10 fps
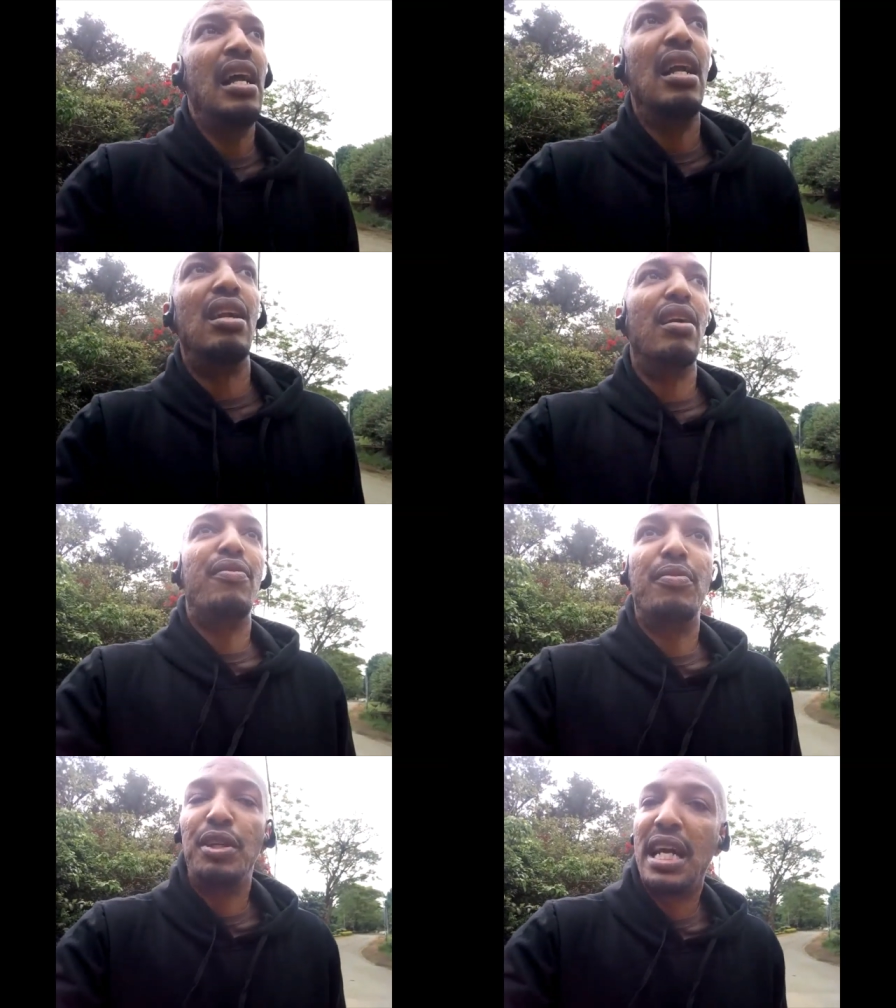Learn
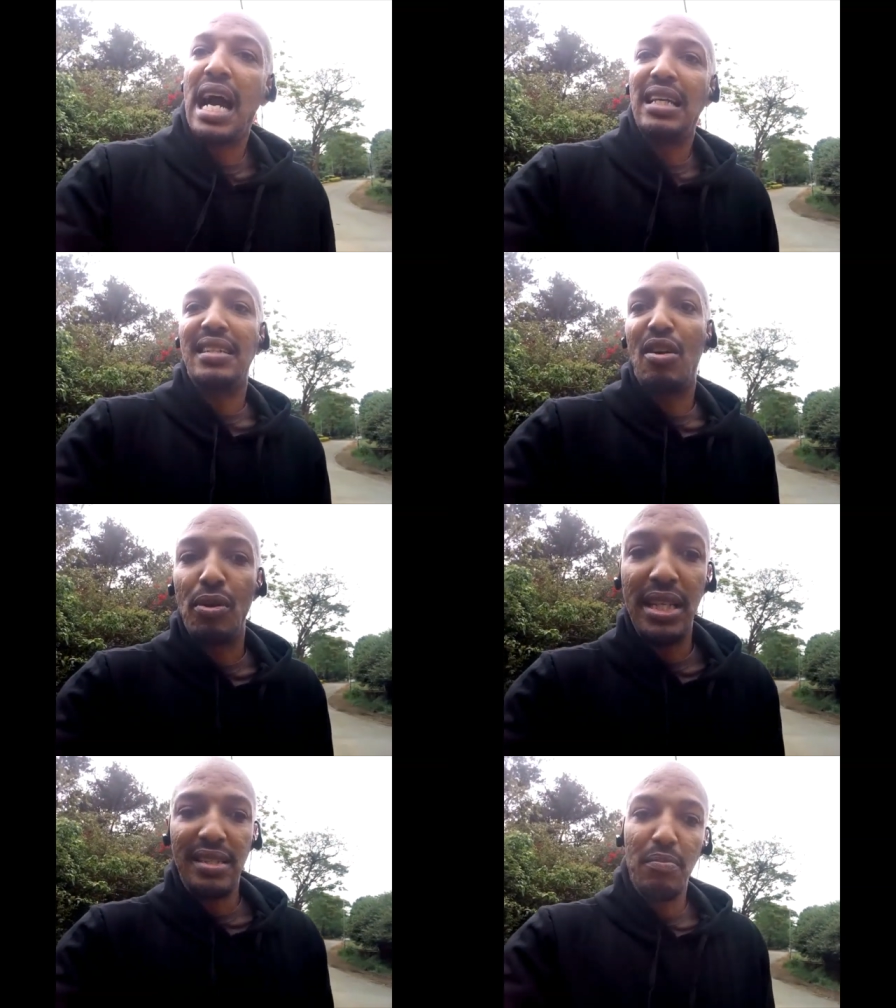from the guys that are
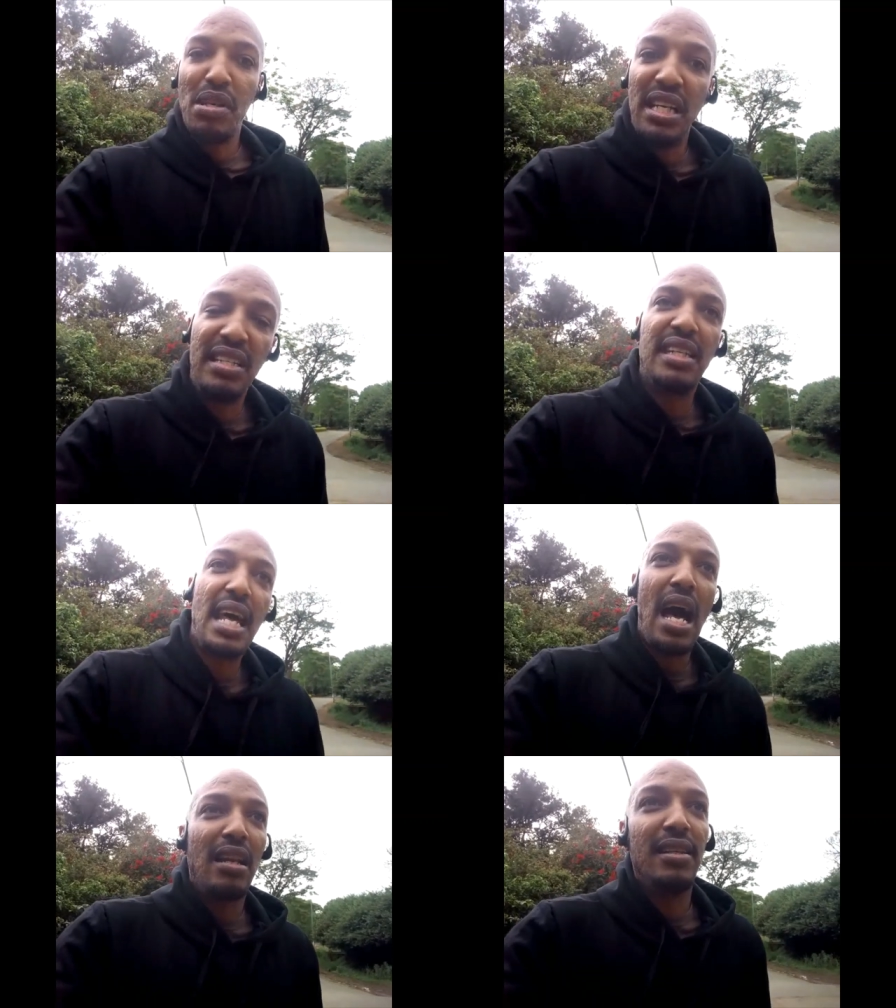raising millions of
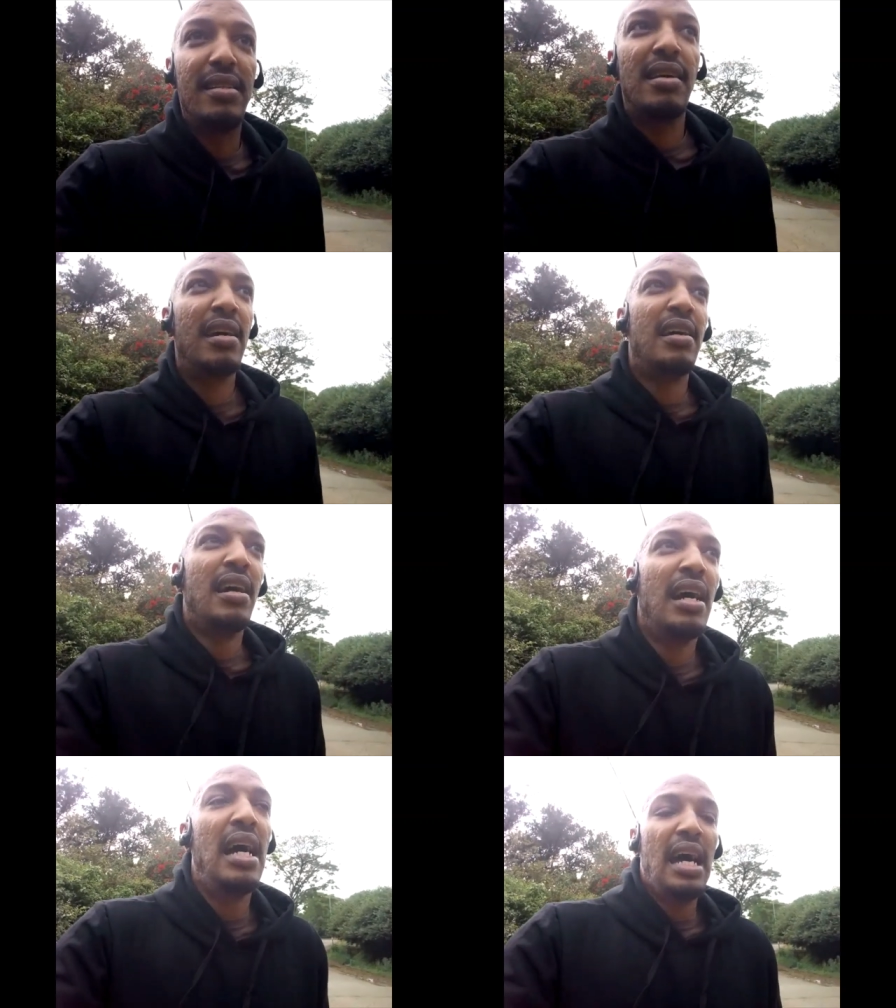dollars
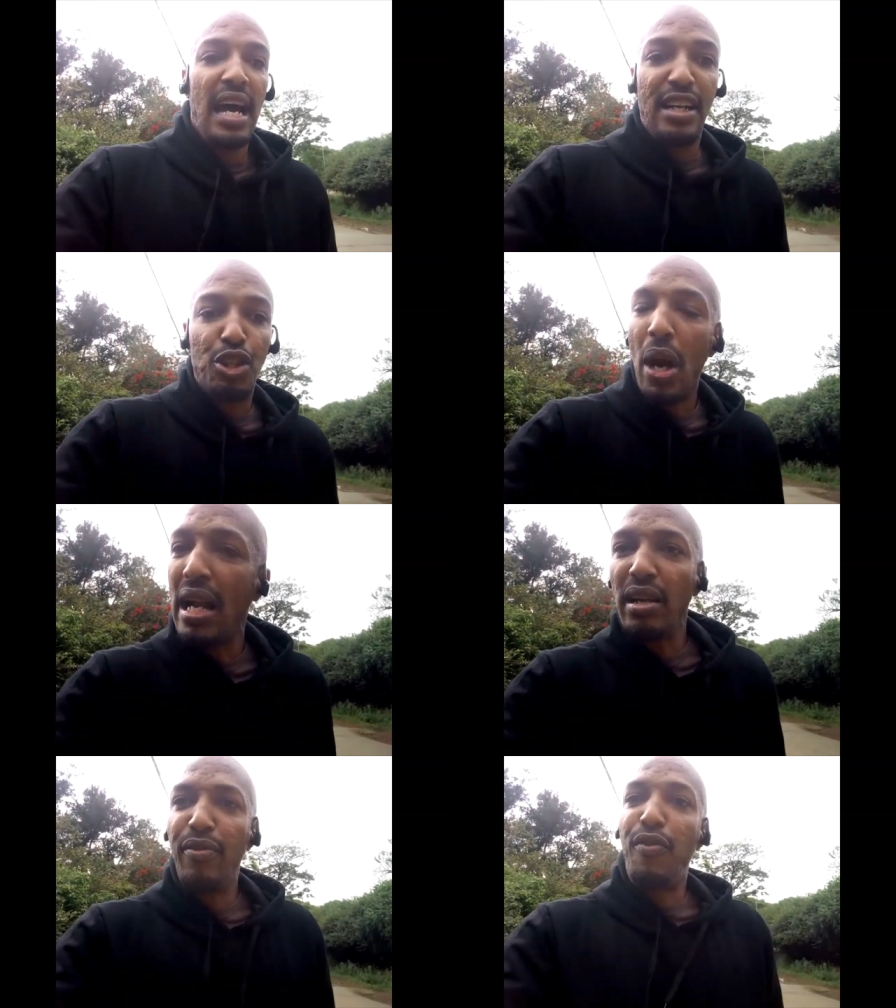and trying
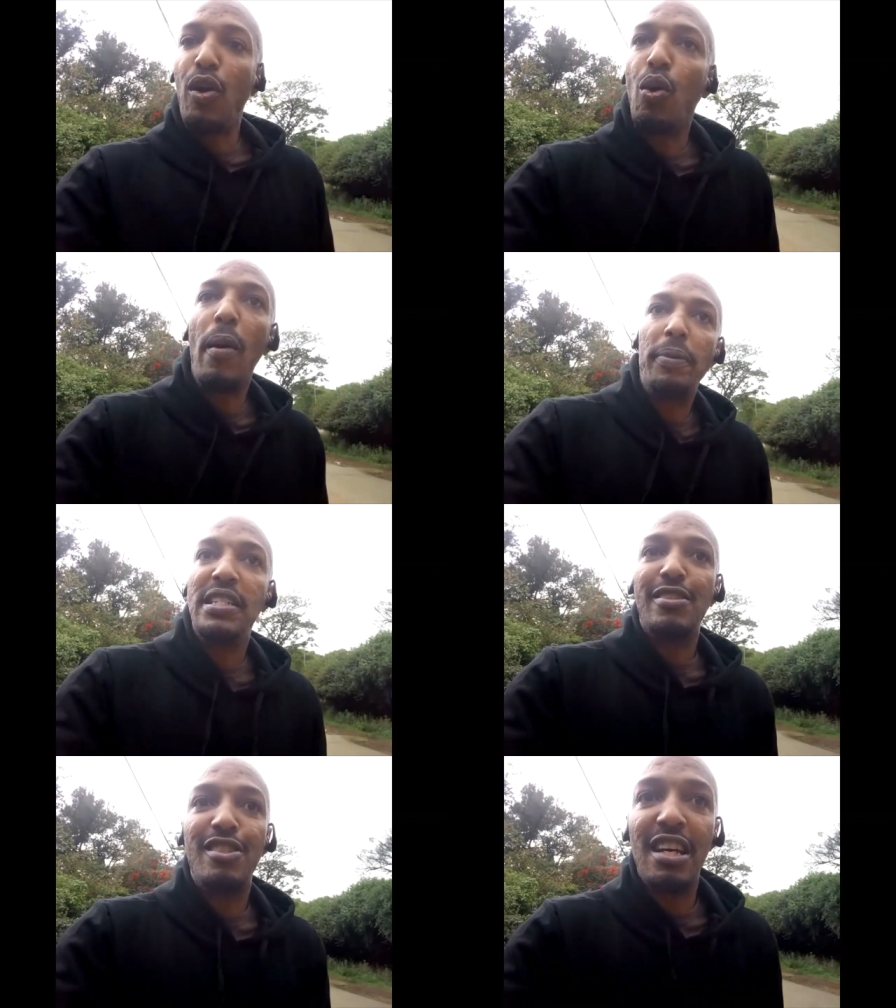to follow up and
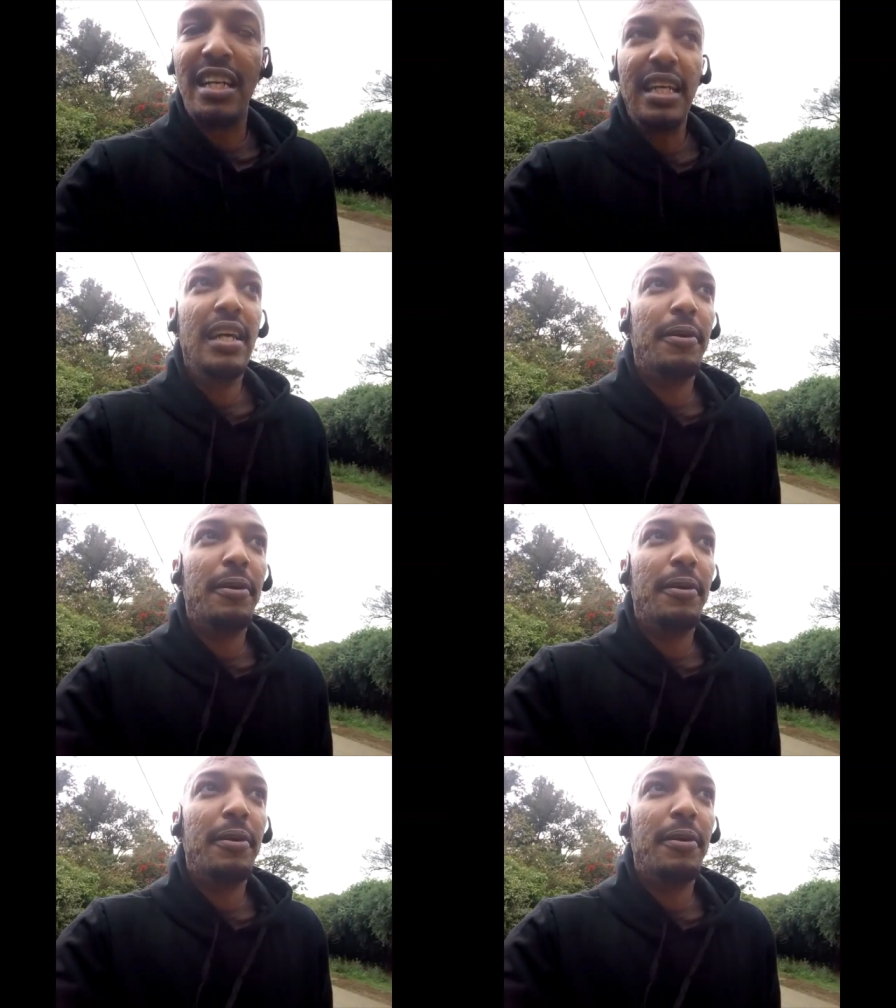study,